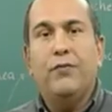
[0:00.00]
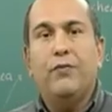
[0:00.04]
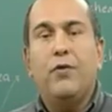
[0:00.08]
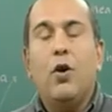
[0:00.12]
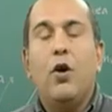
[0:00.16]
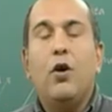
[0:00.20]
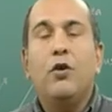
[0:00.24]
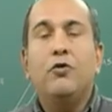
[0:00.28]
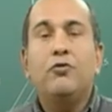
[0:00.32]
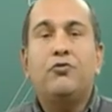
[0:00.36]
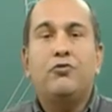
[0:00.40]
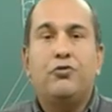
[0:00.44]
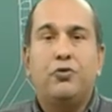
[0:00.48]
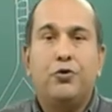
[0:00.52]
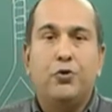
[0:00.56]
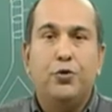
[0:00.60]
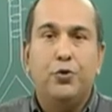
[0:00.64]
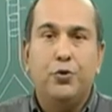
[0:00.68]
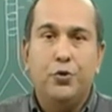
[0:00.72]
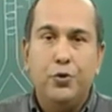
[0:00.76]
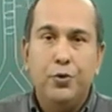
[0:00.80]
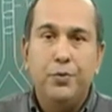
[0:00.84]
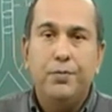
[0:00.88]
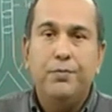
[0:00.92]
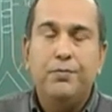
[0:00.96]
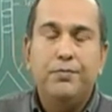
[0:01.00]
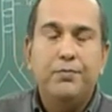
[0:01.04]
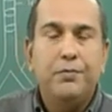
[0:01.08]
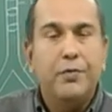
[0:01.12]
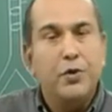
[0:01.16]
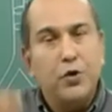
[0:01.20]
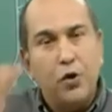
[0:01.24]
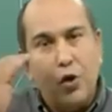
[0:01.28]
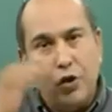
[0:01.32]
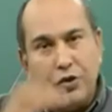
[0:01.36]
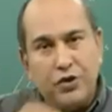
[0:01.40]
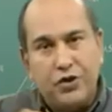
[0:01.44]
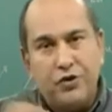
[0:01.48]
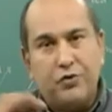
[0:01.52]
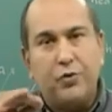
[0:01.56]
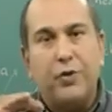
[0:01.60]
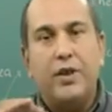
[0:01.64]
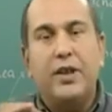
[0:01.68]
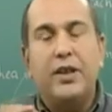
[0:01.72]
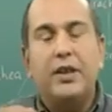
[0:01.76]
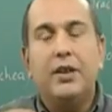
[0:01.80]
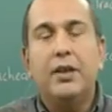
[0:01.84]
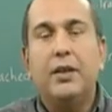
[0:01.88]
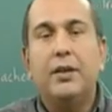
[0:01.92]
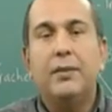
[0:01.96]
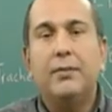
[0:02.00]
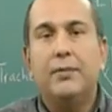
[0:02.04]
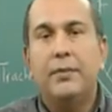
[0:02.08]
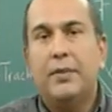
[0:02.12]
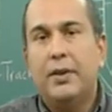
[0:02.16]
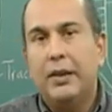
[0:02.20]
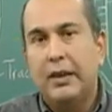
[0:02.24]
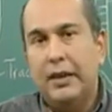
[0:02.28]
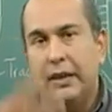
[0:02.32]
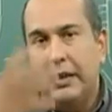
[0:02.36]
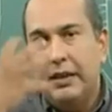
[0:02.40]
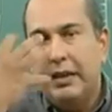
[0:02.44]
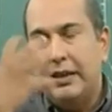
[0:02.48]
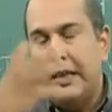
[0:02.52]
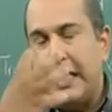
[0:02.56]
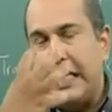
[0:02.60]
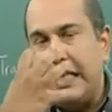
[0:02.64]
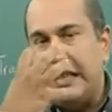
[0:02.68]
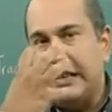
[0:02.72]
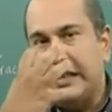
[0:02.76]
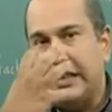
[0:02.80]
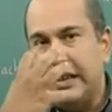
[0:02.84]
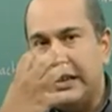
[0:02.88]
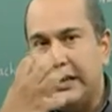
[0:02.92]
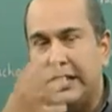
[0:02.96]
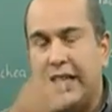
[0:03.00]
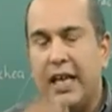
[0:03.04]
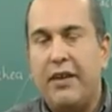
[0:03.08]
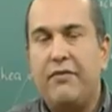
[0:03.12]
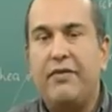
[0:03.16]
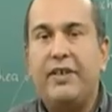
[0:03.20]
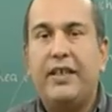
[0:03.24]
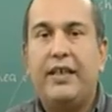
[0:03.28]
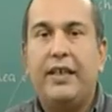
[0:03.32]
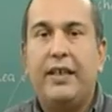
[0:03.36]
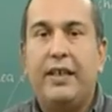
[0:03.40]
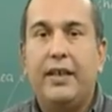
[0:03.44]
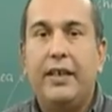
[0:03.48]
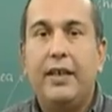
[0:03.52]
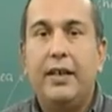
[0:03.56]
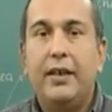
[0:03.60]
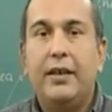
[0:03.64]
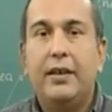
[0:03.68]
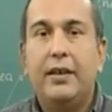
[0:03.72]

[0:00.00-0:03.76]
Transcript: gone through nostril, nasal cavity